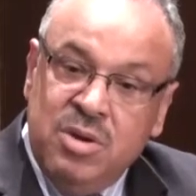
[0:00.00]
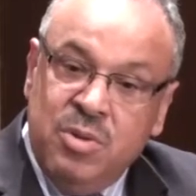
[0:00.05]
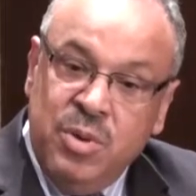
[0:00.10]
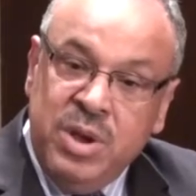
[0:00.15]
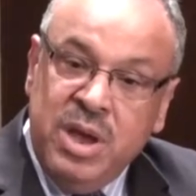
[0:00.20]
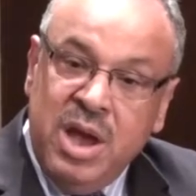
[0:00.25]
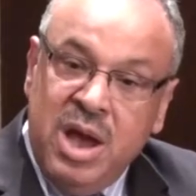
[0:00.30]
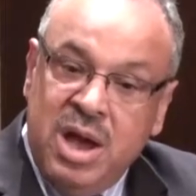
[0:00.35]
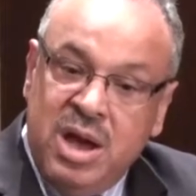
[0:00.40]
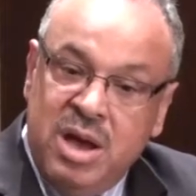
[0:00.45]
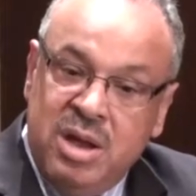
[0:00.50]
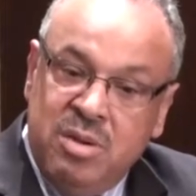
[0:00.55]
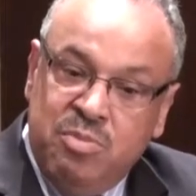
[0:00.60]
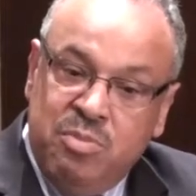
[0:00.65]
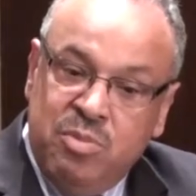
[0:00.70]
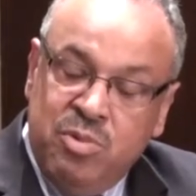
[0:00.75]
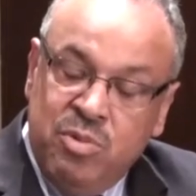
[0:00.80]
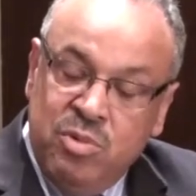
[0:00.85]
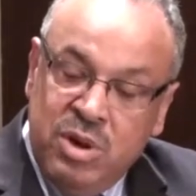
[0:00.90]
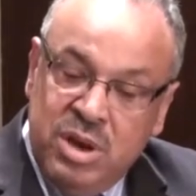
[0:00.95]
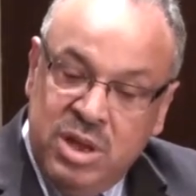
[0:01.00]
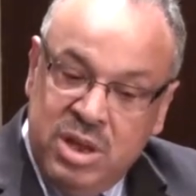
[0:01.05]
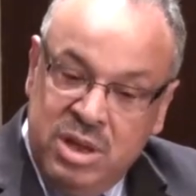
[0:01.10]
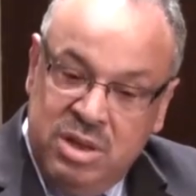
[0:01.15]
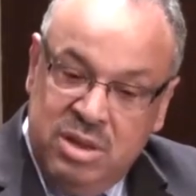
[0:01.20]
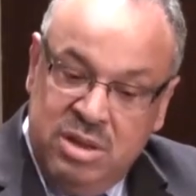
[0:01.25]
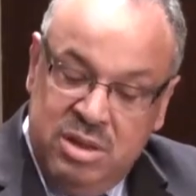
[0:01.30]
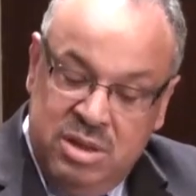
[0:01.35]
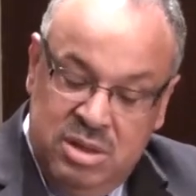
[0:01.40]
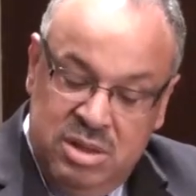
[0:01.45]
we are
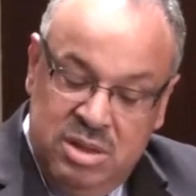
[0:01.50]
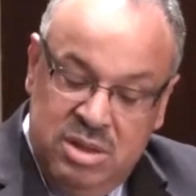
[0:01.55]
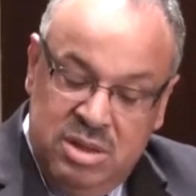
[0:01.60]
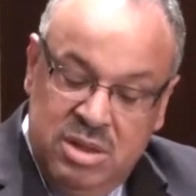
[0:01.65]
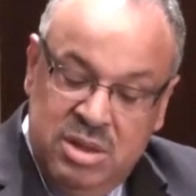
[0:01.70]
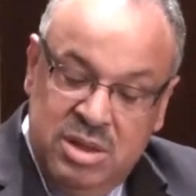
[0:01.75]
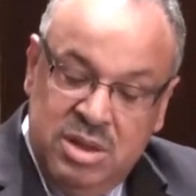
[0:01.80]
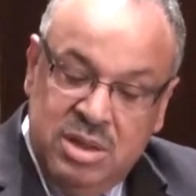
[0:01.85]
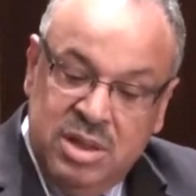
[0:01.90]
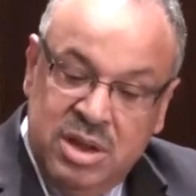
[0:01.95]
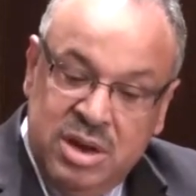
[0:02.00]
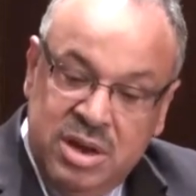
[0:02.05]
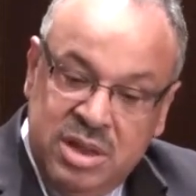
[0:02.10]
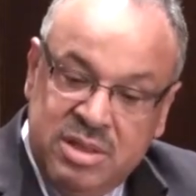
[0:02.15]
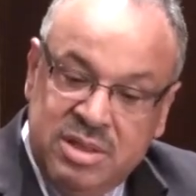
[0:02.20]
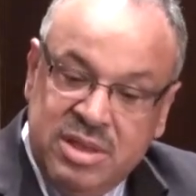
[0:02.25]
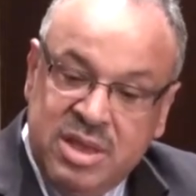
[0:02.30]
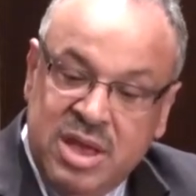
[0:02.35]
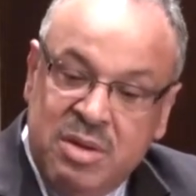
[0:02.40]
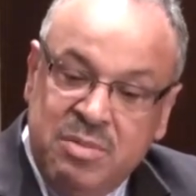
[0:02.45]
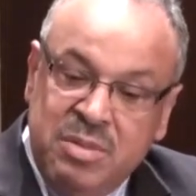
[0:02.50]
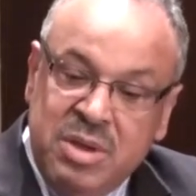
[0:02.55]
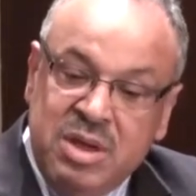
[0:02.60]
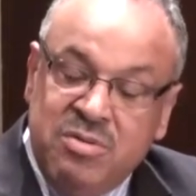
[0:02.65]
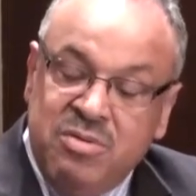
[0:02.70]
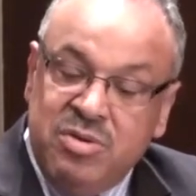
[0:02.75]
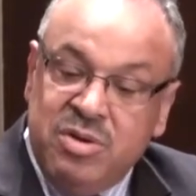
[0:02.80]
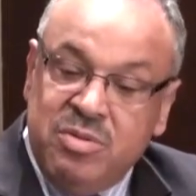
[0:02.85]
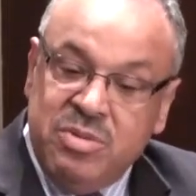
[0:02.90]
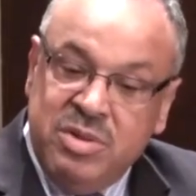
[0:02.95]
pooling the risk
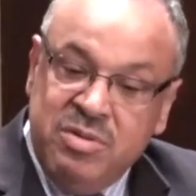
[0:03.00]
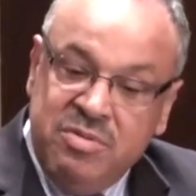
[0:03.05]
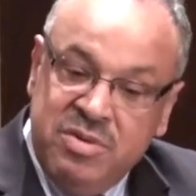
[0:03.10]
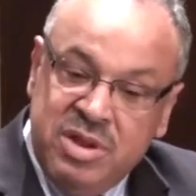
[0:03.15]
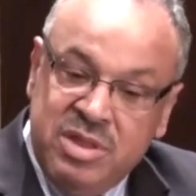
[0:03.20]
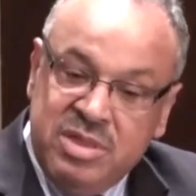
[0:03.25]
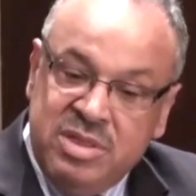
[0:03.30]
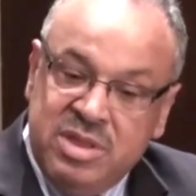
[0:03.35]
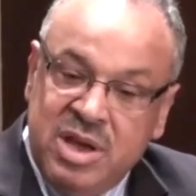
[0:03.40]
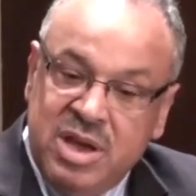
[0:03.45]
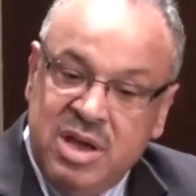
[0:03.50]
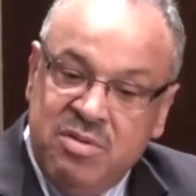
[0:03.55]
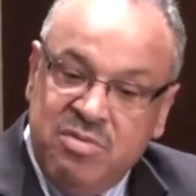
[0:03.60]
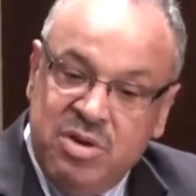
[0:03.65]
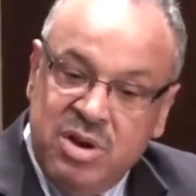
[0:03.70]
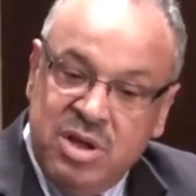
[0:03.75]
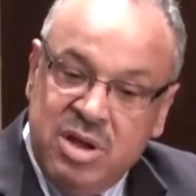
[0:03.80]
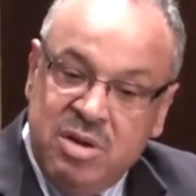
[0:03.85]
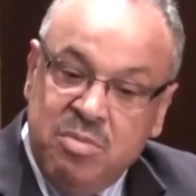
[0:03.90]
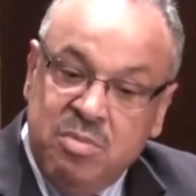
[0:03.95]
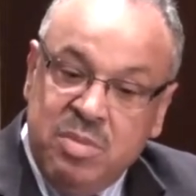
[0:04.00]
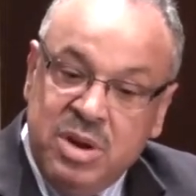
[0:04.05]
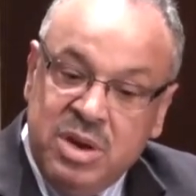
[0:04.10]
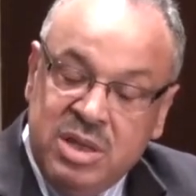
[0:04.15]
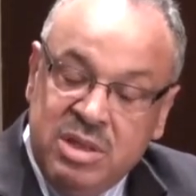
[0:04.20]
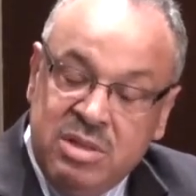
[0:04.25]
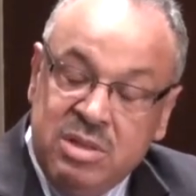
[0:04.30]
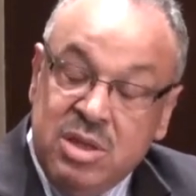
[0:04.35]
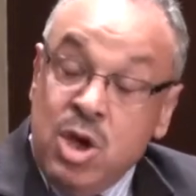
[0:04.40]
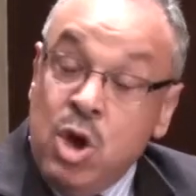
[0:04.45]
coming from different Takaful
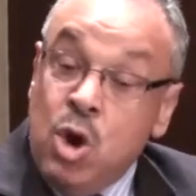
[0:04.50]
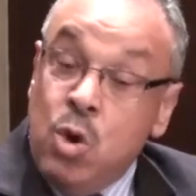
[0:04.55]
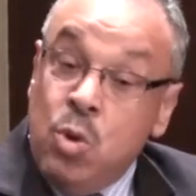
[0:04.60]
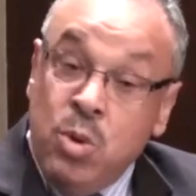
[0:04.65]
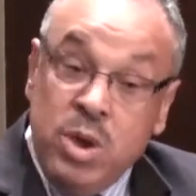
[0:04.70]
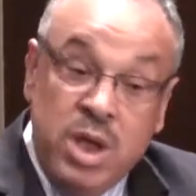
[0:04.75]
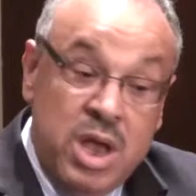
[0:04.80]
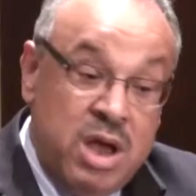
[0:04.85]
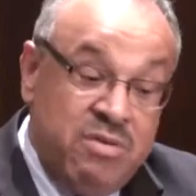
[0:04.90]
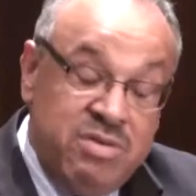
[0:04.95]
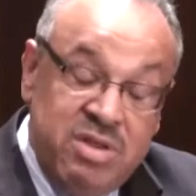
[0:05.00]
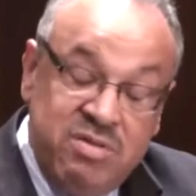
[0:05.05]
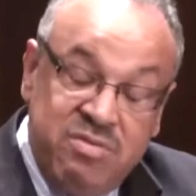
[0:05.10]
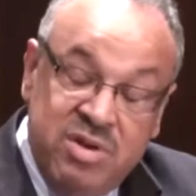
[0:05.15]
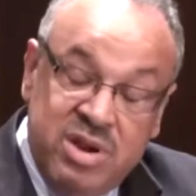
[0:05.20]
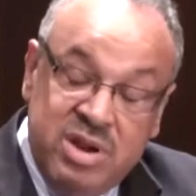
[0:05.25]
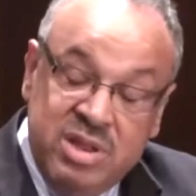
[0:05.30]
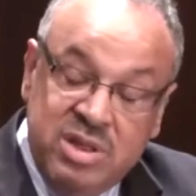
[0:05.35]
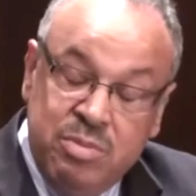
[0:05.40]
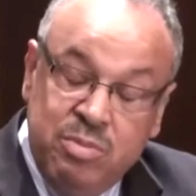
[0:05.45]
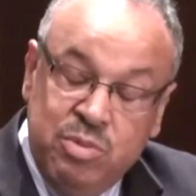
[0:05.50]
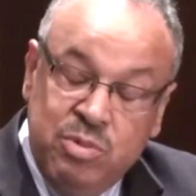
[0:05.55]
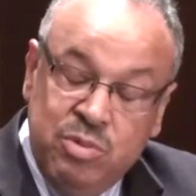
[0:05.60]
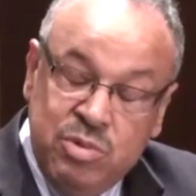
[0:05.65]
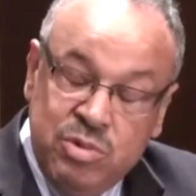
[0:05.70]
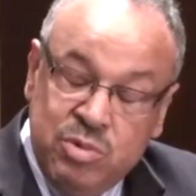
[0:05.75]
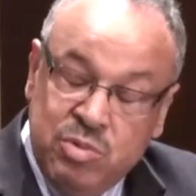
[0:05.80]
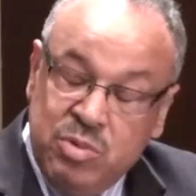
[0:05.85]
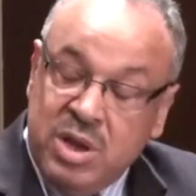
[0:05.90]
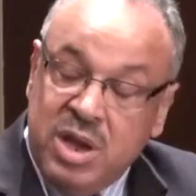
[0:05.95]
companies. We have different
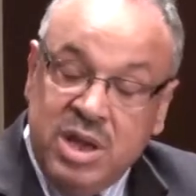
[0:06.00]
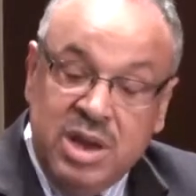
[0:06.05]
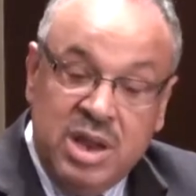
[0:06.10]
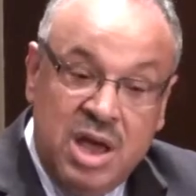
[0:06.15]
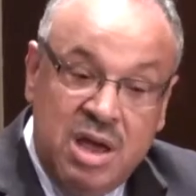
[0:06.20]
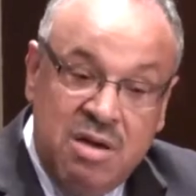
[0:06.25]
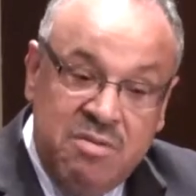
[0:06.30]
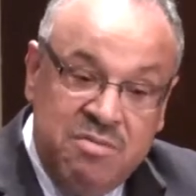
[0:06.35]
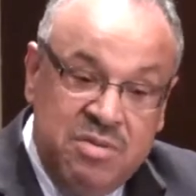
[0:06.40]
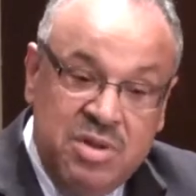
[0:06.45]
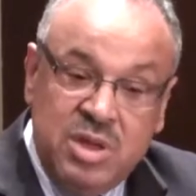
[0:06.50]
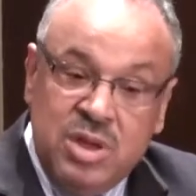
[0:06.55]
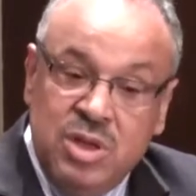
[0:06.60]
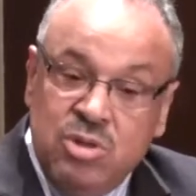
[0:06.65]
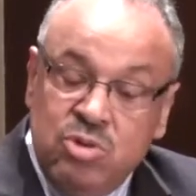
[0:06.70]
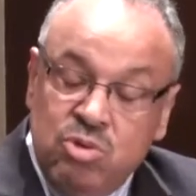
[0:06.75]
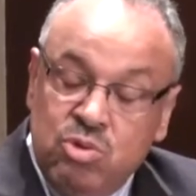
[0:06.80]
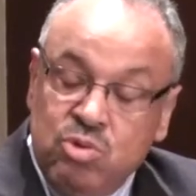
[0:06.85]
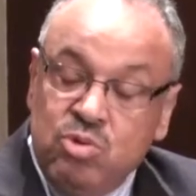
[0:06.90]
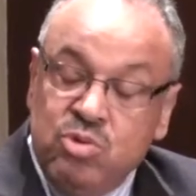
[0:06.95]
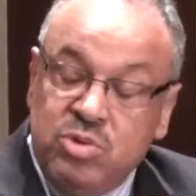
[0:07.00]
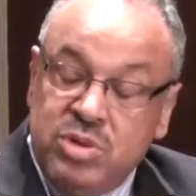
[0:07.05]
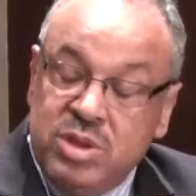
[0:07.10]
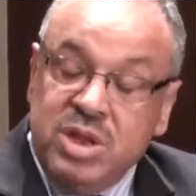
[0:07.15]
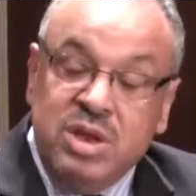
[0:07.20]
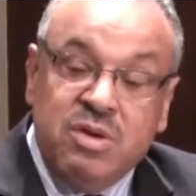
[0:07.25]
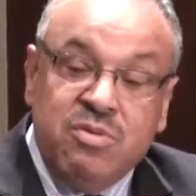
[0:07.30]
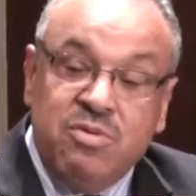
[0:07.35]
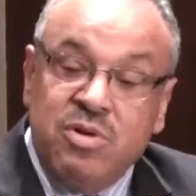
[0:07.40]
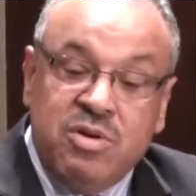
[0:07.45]
pools. We can have 2,
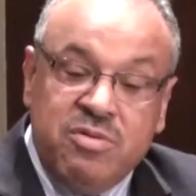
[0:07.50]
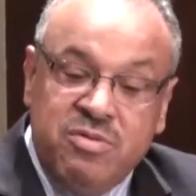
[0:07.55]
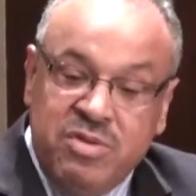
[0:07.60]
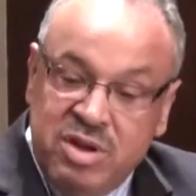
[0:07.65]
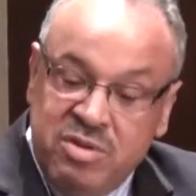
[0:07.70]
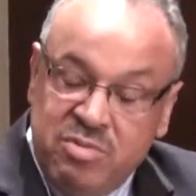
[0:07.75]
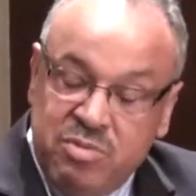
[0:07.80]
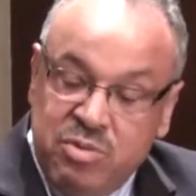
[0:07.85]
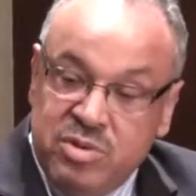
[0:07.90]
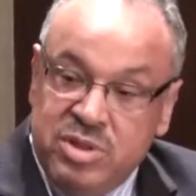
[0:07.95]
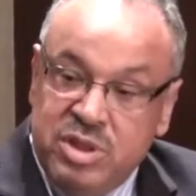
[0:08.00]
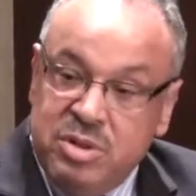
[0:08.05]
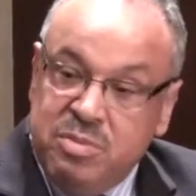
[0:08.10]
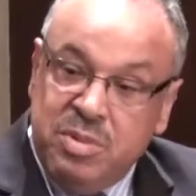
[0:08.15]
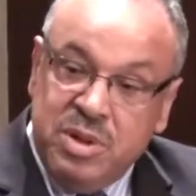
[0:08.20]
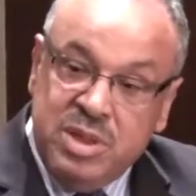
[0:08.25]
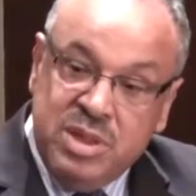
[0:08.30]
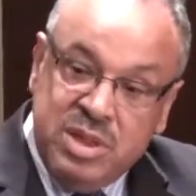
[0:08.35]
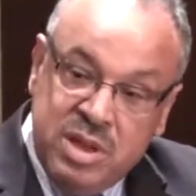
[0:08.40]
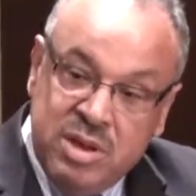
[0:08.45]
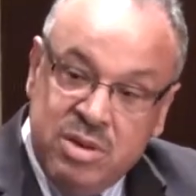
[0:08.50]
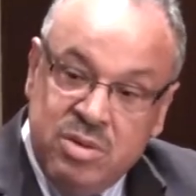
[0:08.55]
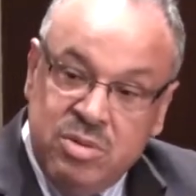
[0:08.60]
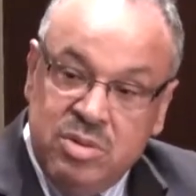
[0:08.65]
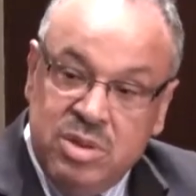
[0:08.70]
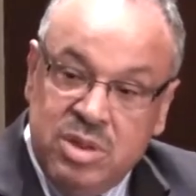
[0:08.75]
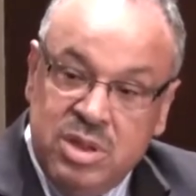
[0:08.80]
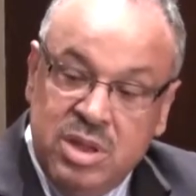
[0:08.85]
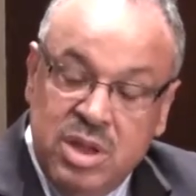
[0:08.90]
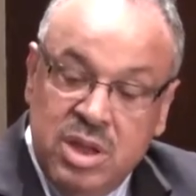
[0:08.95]
3, 4, 5 pools depending
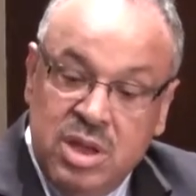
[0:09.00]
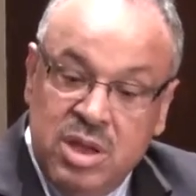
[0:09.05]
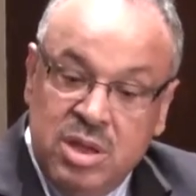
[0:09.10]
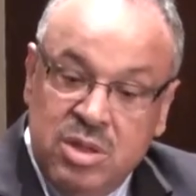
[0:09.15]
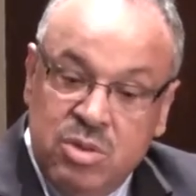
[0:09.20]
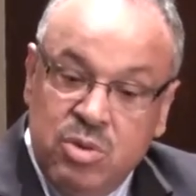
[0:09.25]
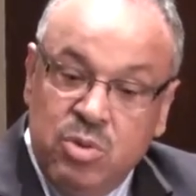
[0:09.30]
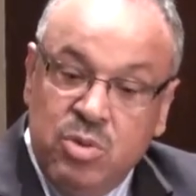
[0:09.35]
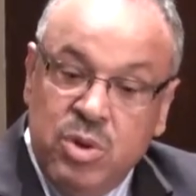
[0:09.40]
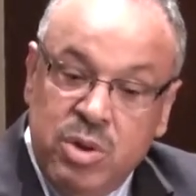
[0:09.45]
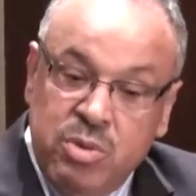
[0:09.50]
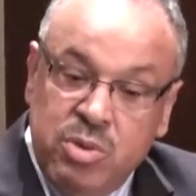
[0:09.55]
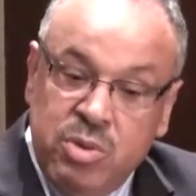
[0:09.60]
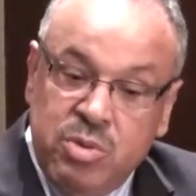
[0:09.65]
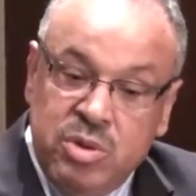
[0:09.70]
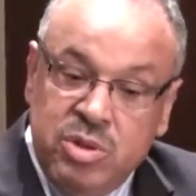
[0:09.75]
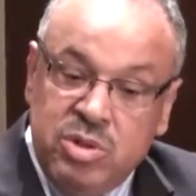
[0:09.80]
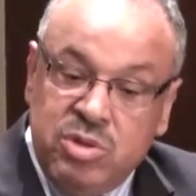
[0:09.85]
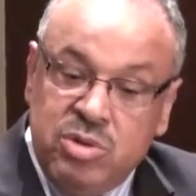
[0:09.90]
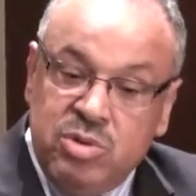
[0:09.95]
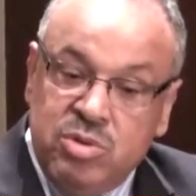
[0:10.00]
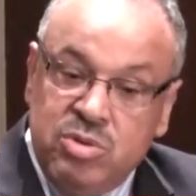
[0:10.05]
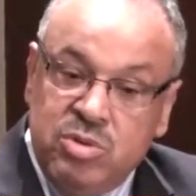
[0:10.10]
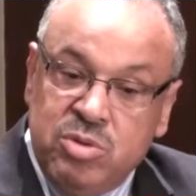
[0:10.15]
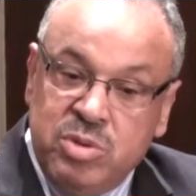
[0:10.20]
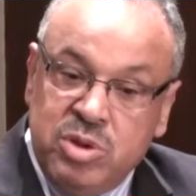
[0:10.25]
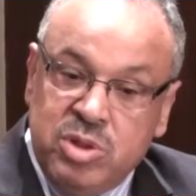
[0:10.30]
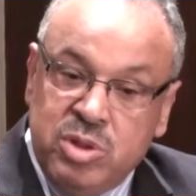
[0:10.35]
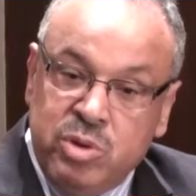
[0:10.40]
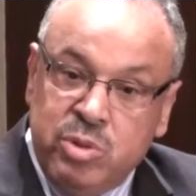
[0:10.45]
on the way we want to
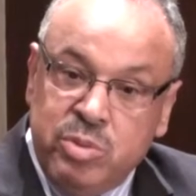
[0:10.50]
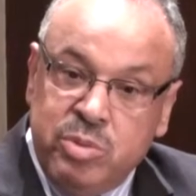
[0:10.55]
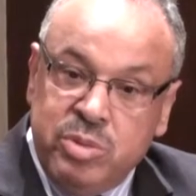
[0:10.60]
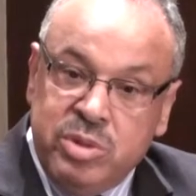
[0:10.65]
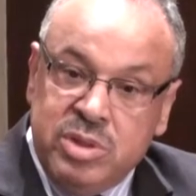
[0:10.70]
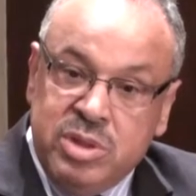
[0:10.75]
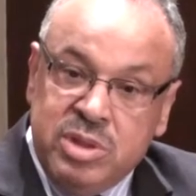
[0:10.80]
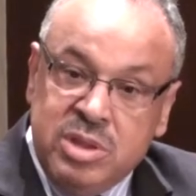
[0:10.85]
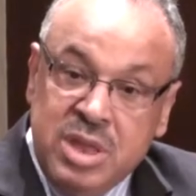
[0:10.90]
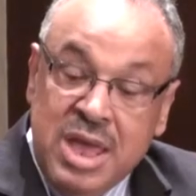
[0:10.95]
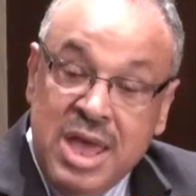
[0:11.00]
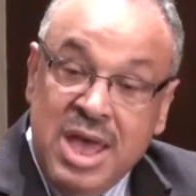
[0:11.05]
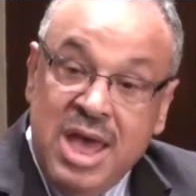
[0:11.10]
manage our business.